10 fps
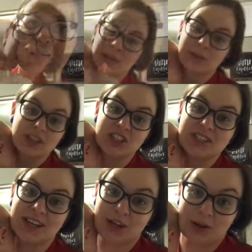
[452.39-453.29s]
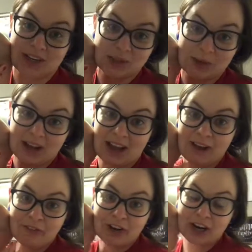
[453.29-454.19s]
So I'm going to just tell you guys what I
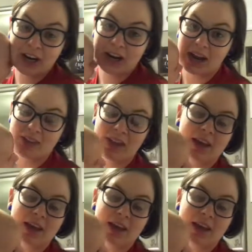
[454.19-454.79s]
got for her and